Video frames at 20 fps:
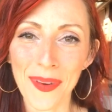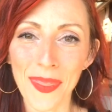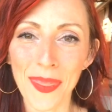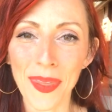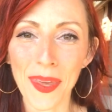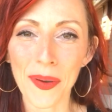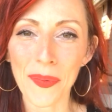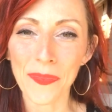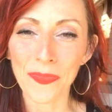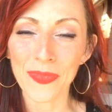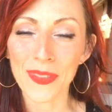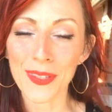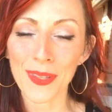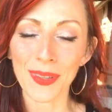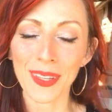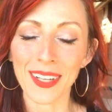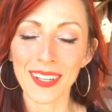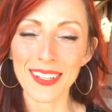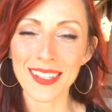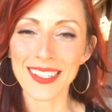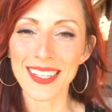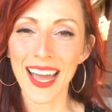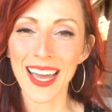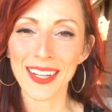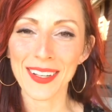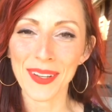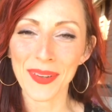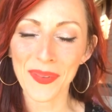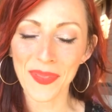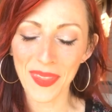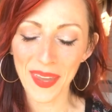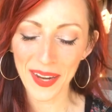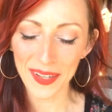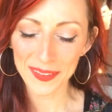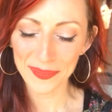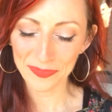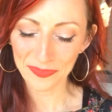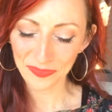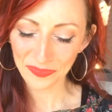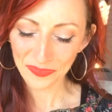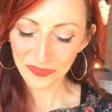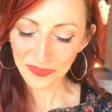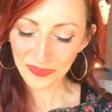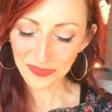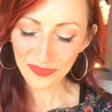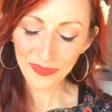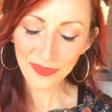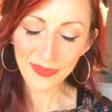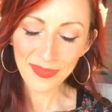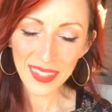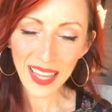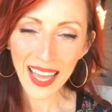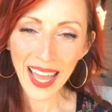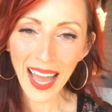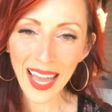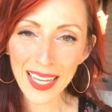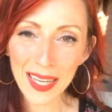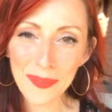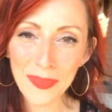you. So a little side note there. I am